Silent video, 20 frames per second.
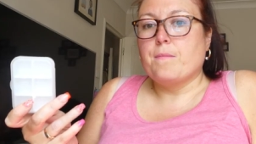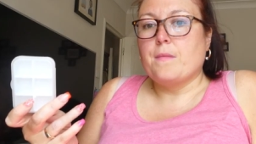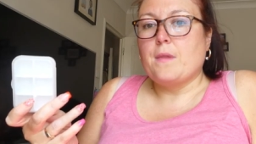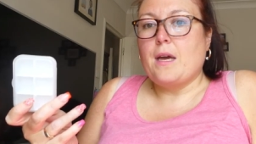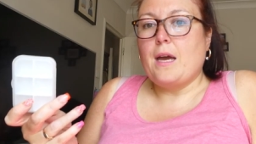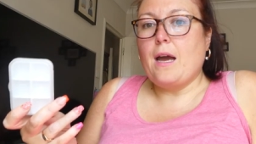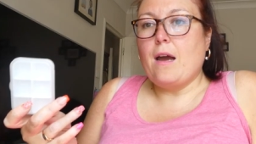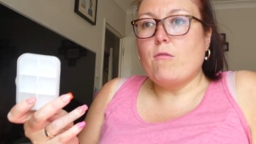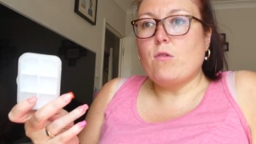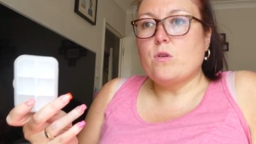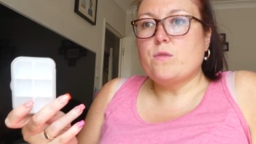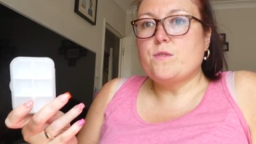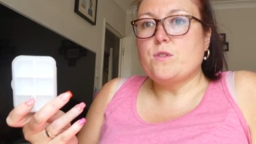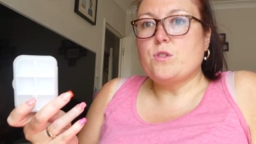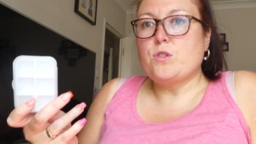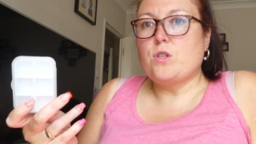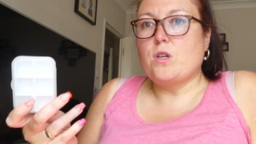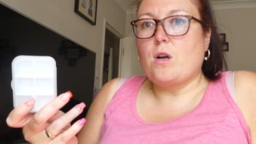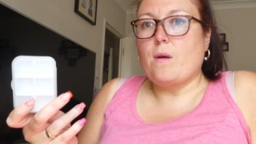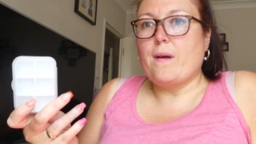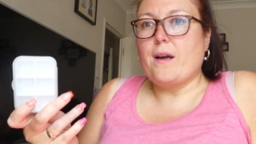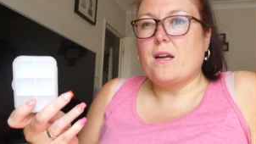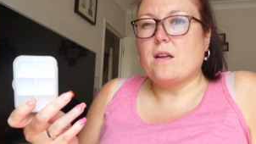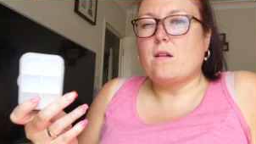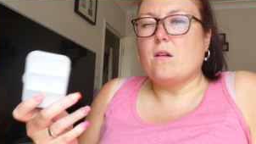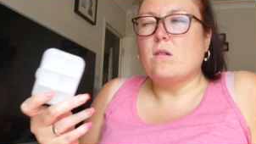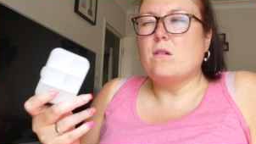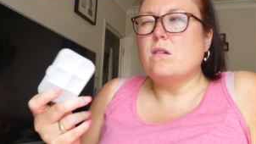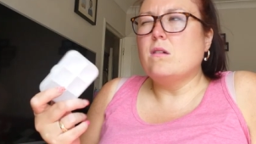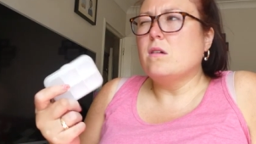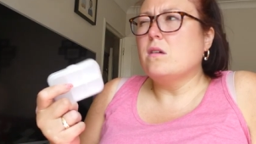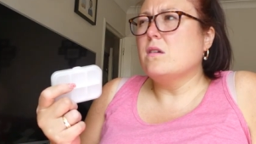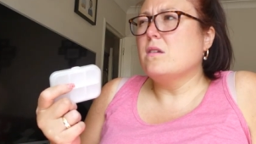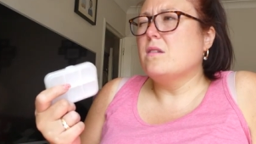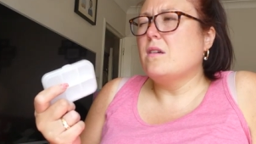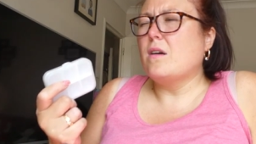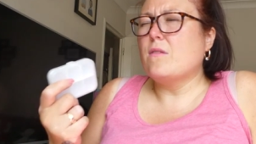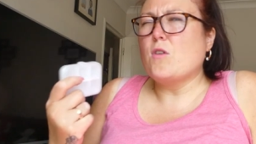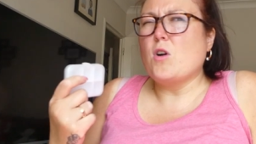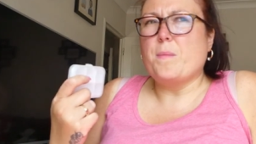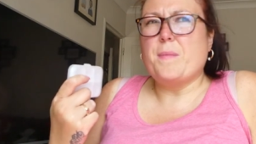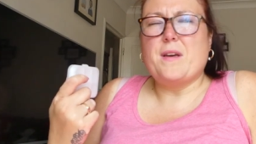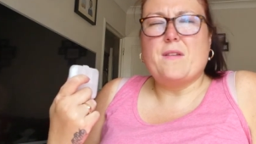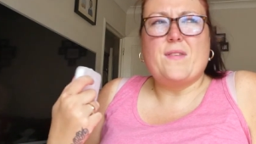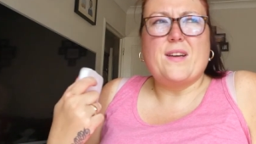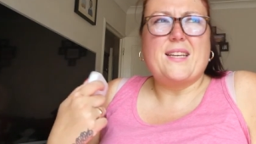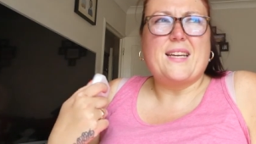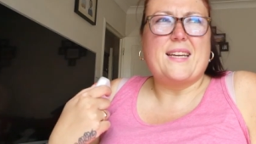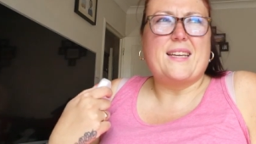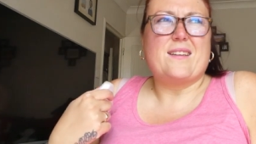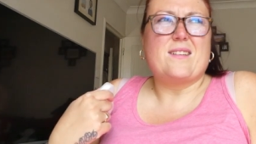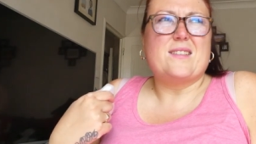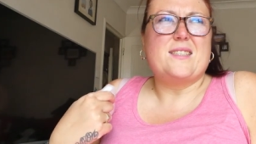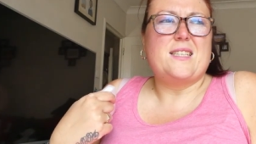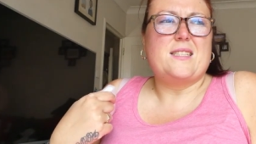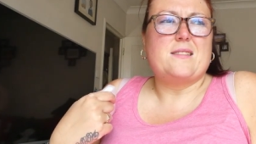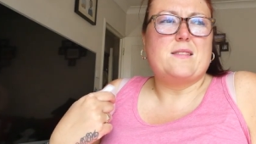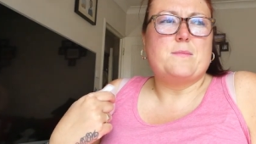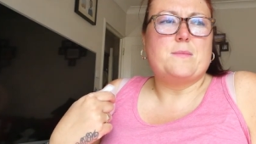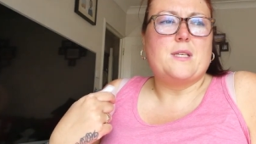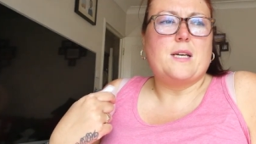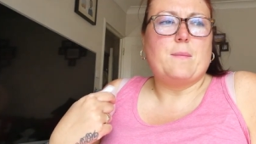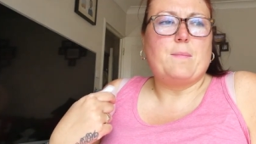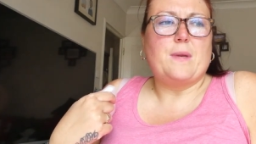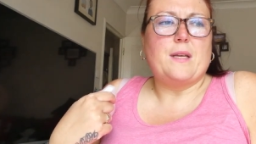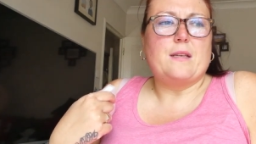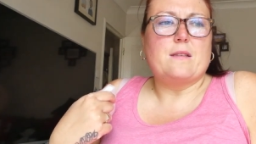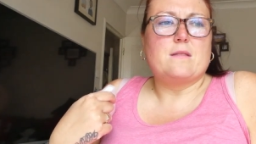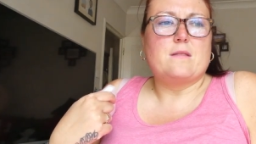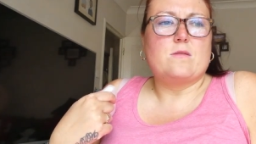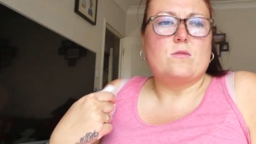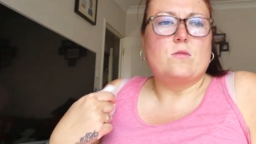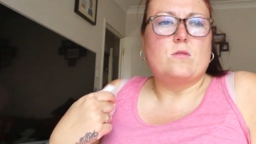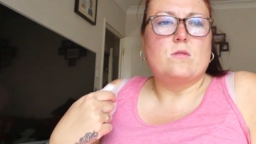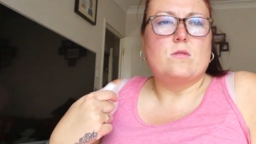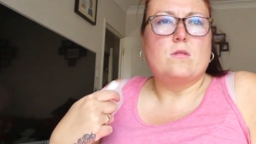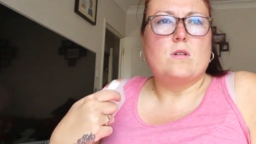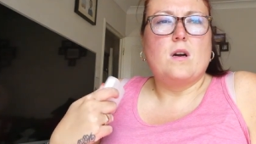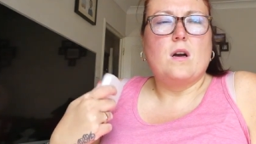how often do you go out and go oh I've got a bit of headache I need some tablets or